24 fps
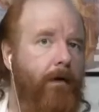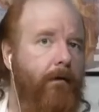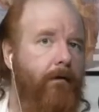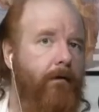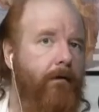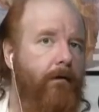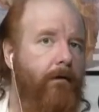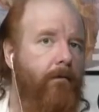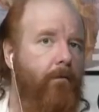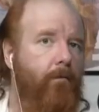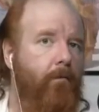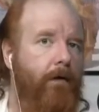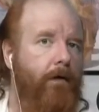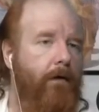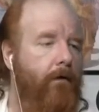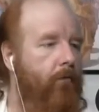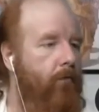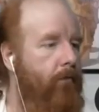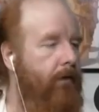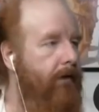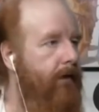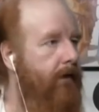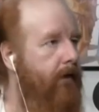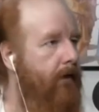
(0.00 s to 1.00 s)
Well, we
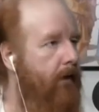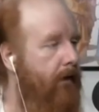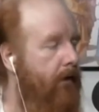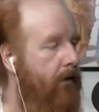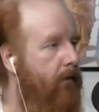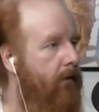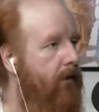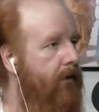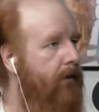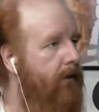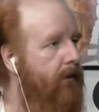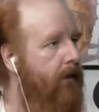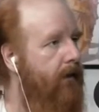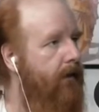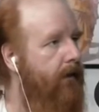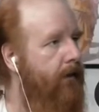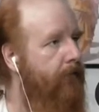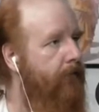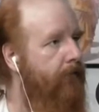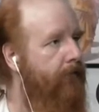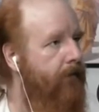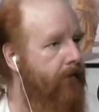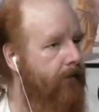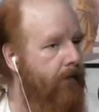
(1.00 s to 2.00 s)
don't really know.
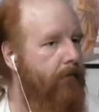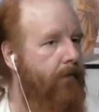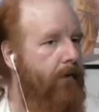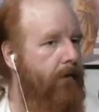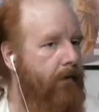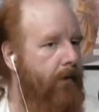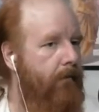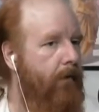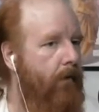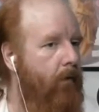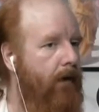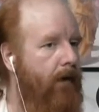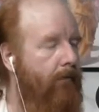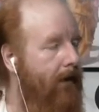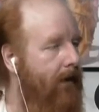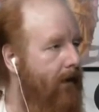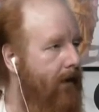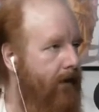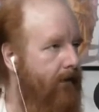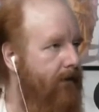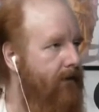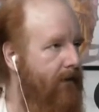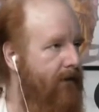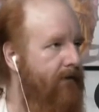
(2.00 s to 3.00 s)
Limbo, number one, may
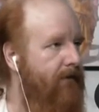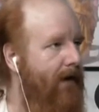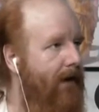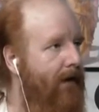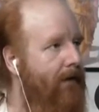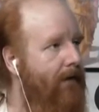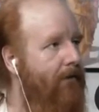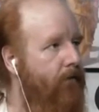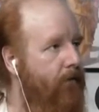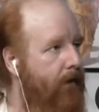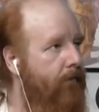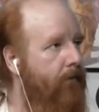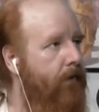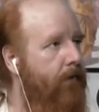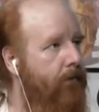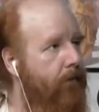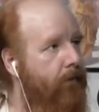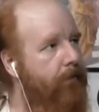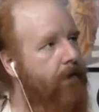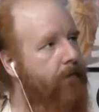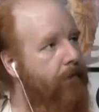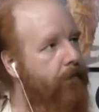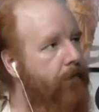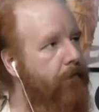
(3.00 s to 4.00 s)
not exist. The idea of limbo,
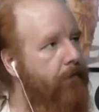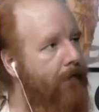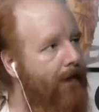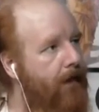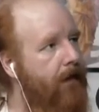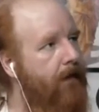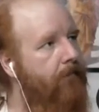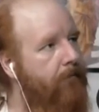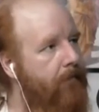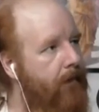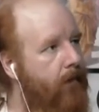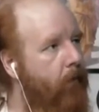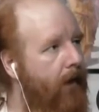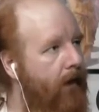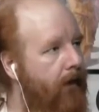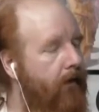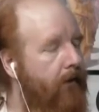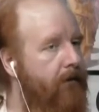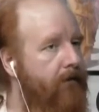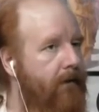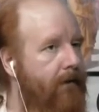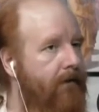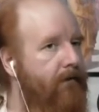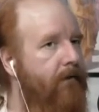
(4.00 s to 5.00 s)
for people who may not be aware,
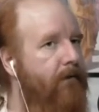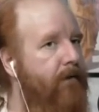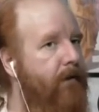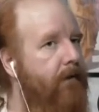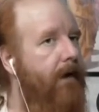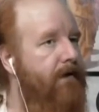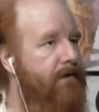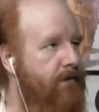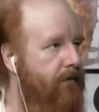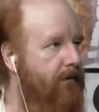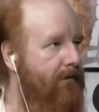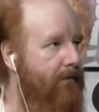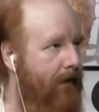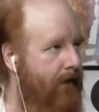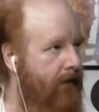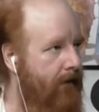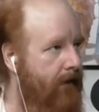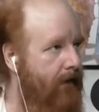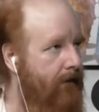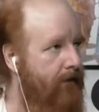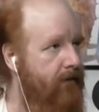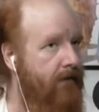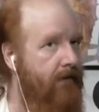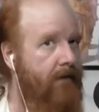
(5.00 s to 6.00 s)
is that it's a theological
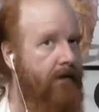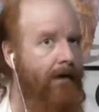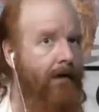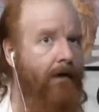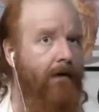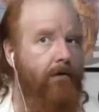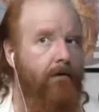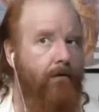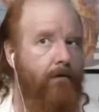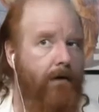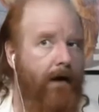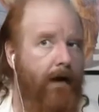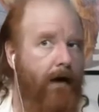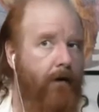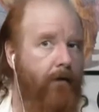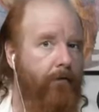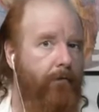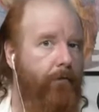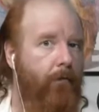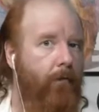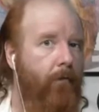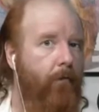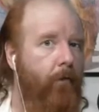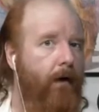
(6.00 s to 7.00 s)
speculation to
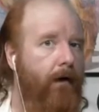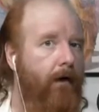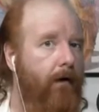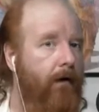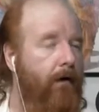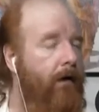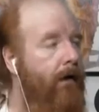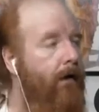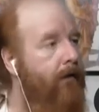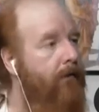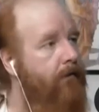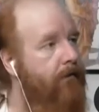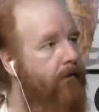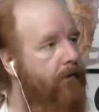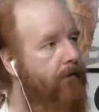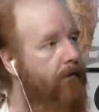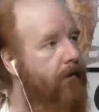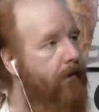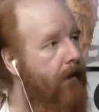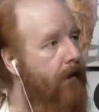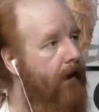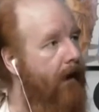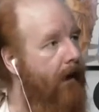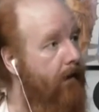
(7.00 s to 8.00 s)
account for where
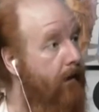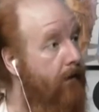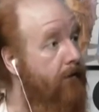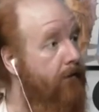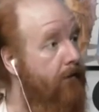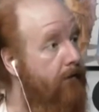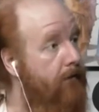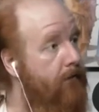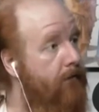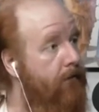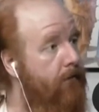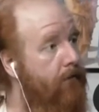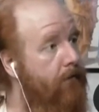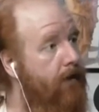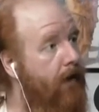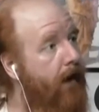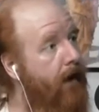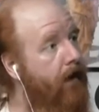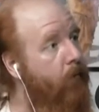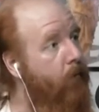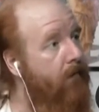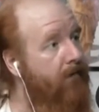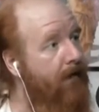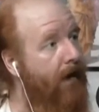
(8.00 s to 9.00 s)
children and others who
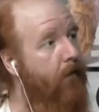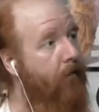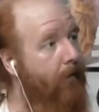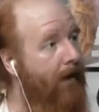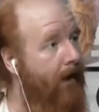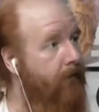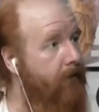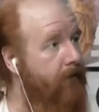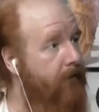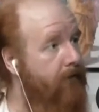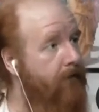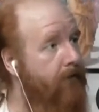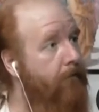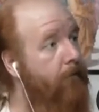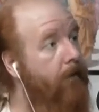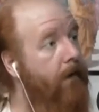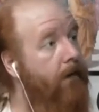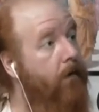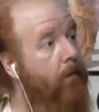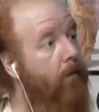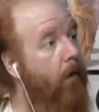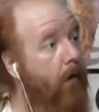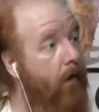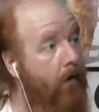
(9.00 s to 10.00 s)
die without baptism,
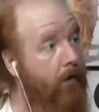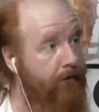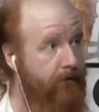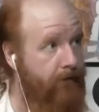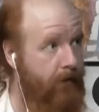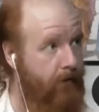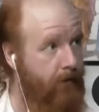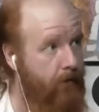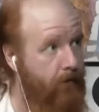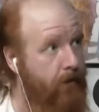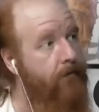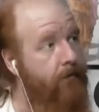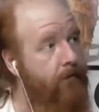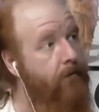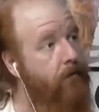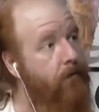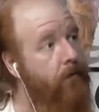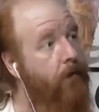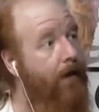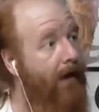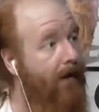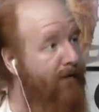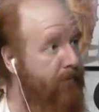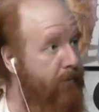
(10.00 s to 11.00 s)
but who also
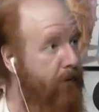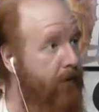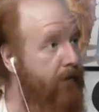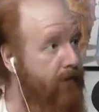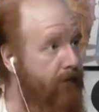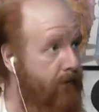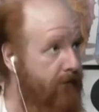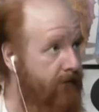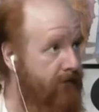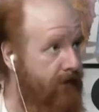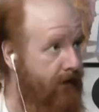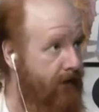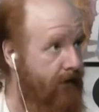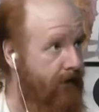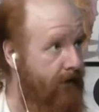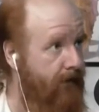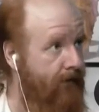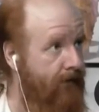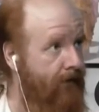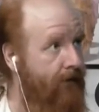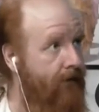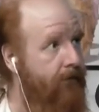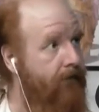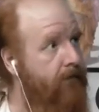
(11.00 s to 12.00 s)
don't have personal sin.
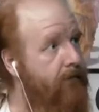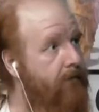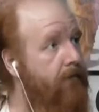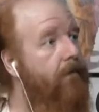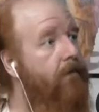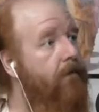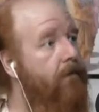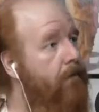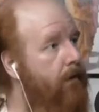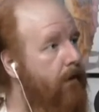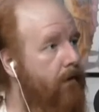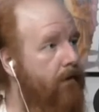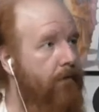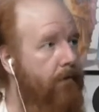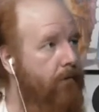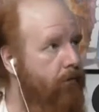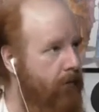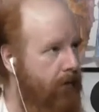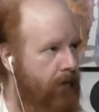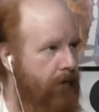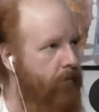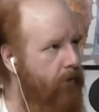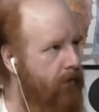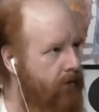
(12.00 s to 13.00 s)
So this could include,
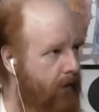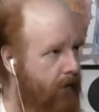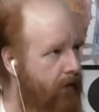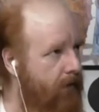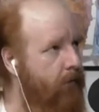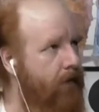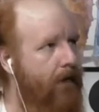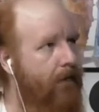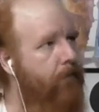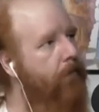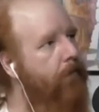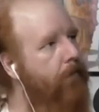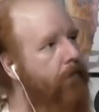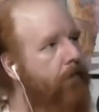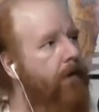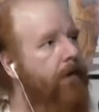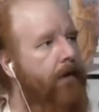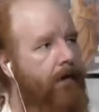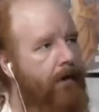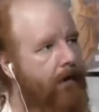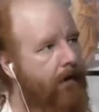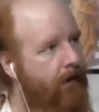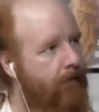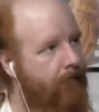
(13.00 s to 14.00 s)
retarded people,
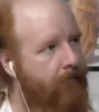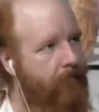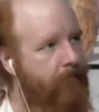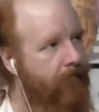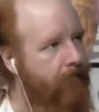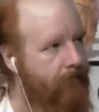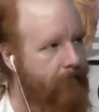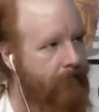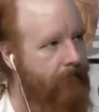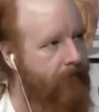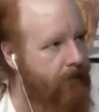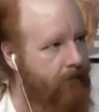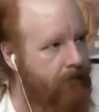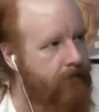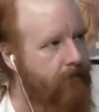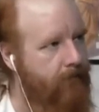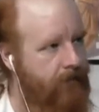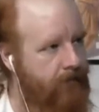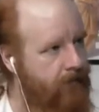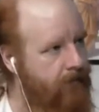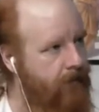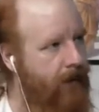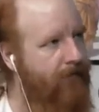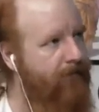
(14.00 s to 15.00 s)

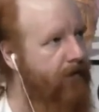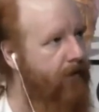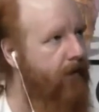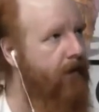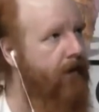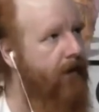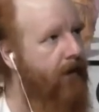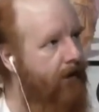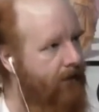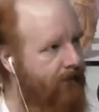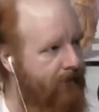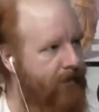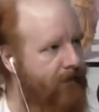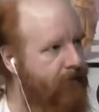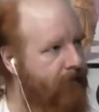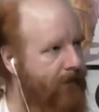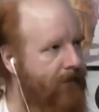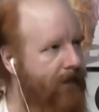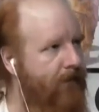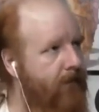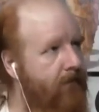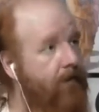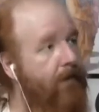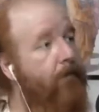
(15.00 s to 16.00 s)
children who die very young, stuff
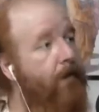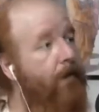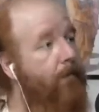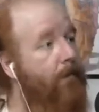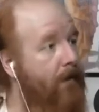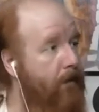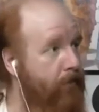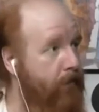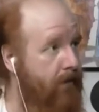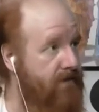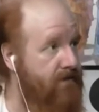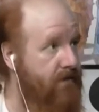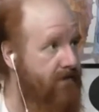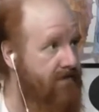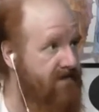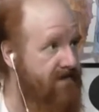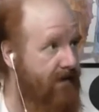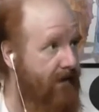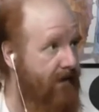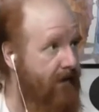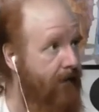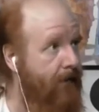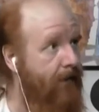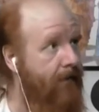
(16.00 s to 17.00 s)
like that. They've never committed a personal
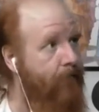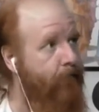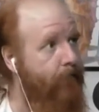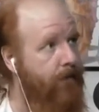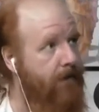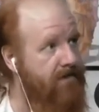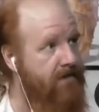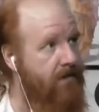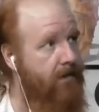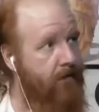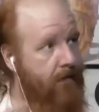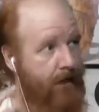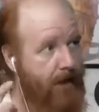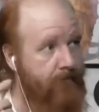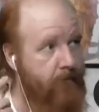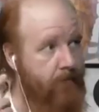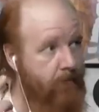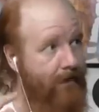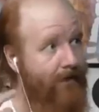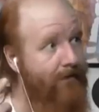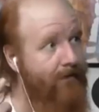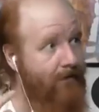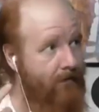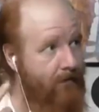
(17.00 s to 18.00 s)
sin because they don't have the
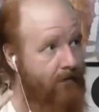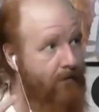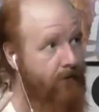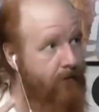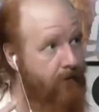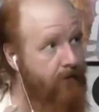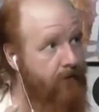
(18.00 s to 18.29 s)
reason to